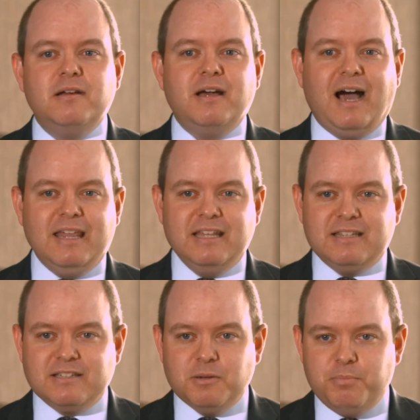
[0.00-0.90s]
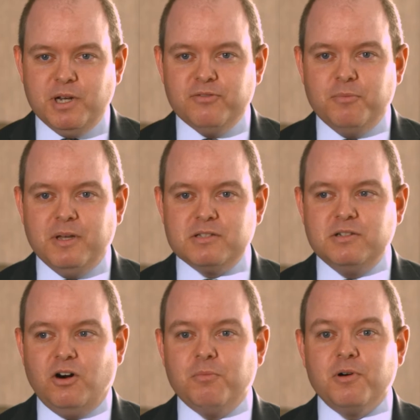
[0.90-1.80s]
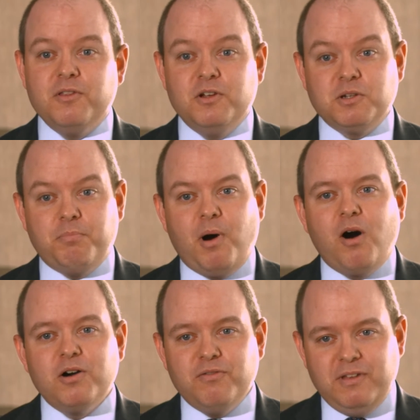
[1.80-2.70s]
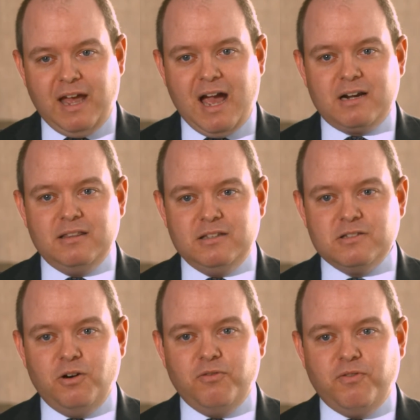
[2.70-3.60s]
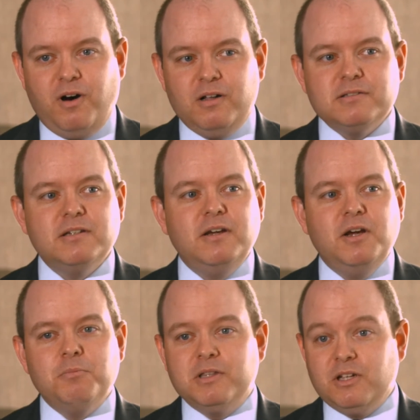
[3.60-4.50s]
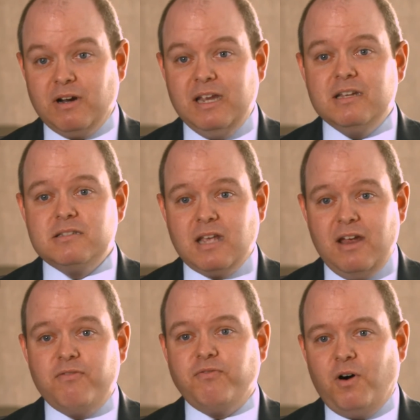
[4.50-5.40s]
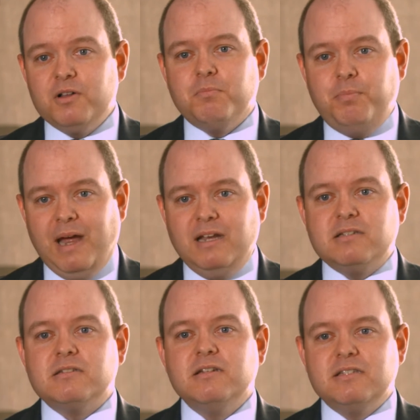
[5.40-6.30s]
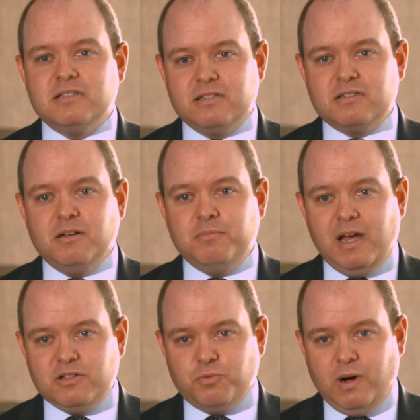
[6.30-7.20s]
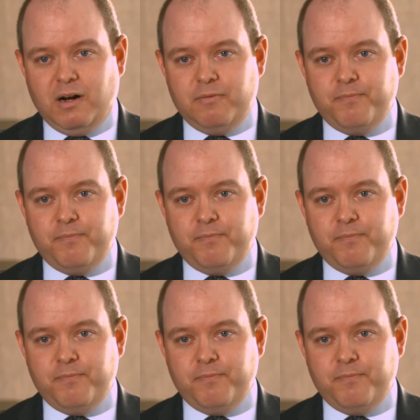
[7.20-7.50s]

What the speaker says: I think that's a bit of a misnomer. There's a part of the act that's no fault, but there is a fault-based system as well.